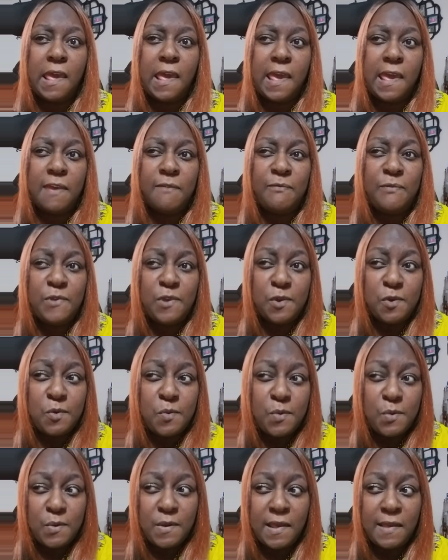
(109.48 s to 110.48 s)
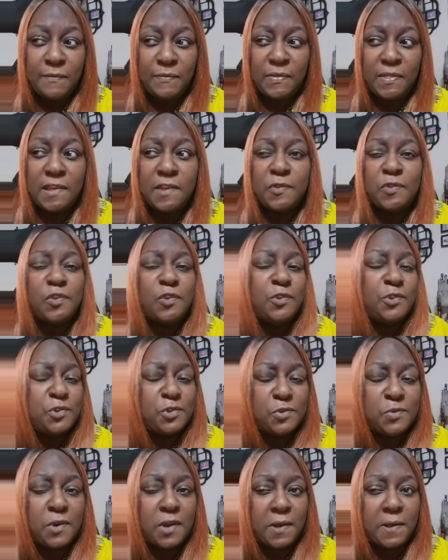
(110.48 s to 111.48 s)
if this is
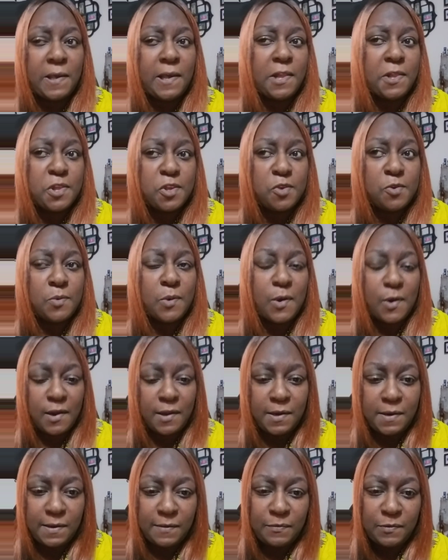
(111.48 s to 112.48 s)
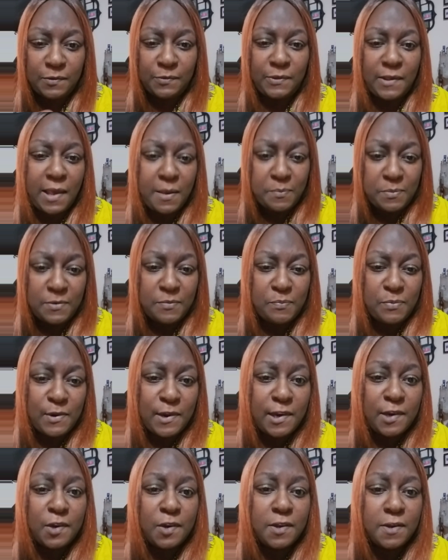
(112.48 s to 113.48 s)
true, R. Kelly, you are a different type of
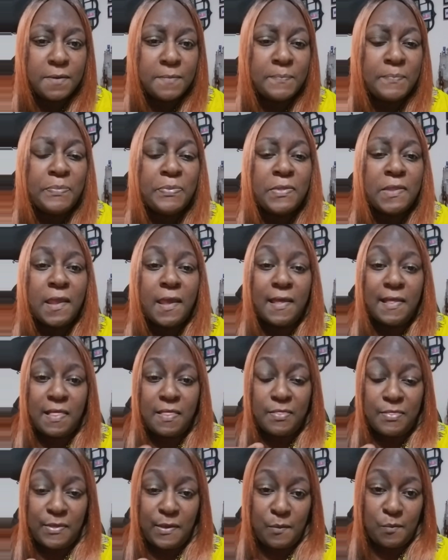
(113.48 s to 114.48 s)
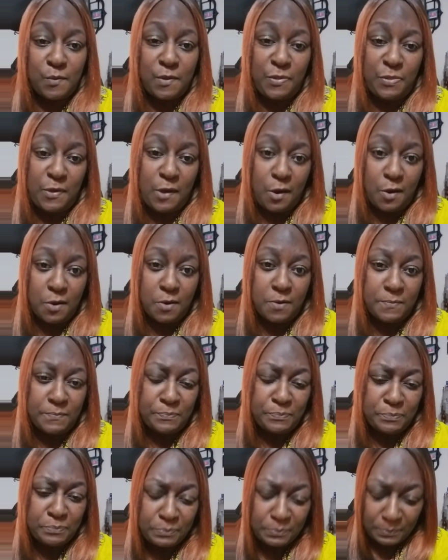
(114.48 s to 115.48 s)
predator than we thought.
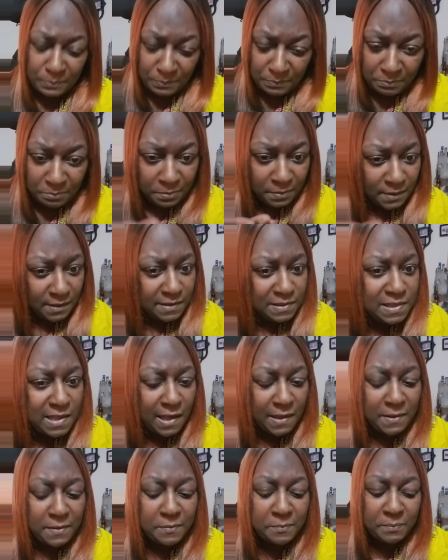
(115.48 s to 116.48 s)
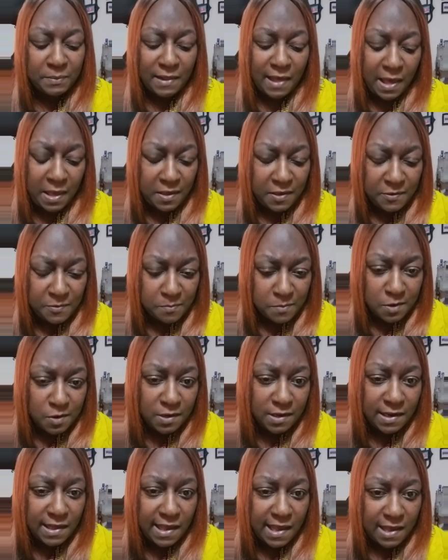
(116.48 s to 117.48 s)
Now, the black
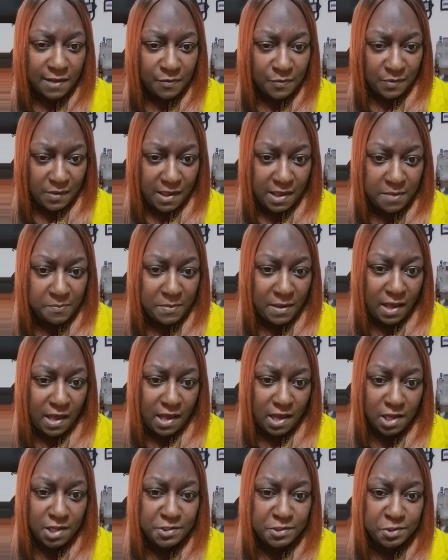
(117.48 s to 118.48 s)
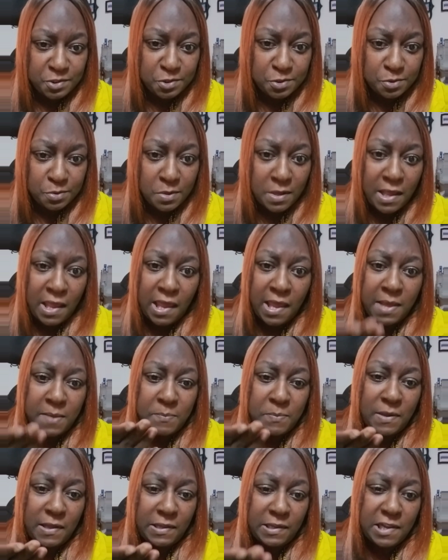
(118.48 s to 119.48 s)
community has stayed behind you,
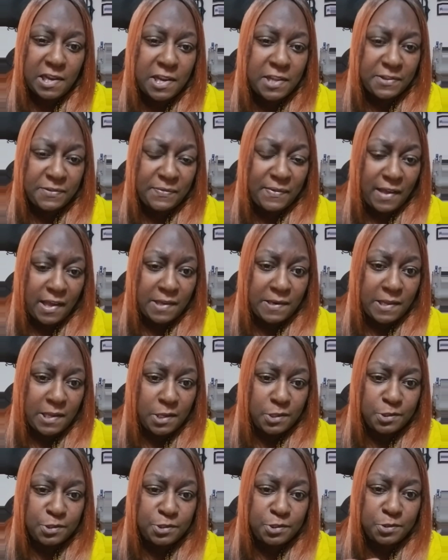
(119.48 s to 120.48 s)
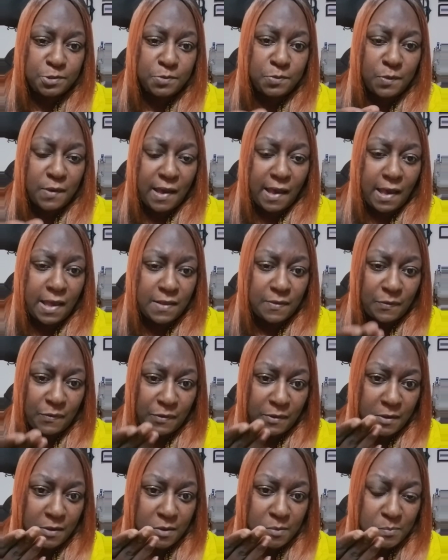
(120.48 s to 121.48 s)
but let us find out you got
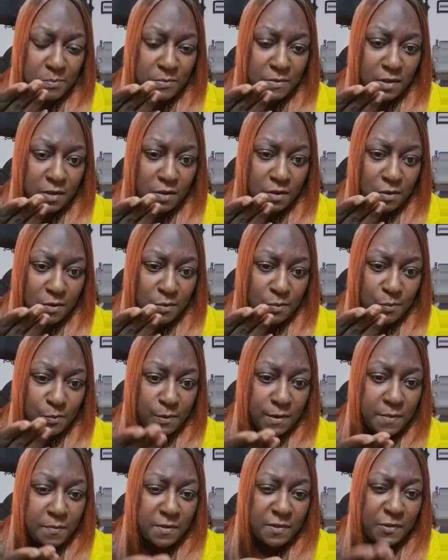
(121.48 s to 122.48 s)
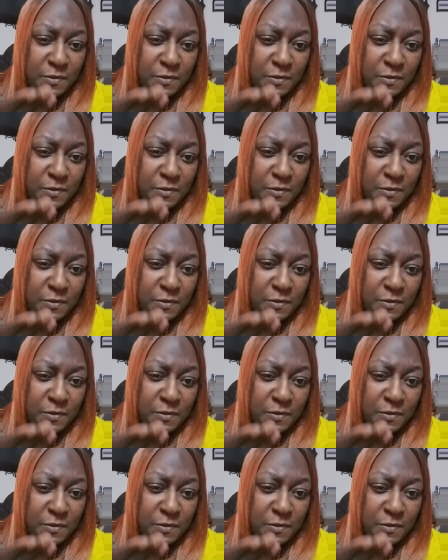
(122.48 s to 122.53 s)
some women,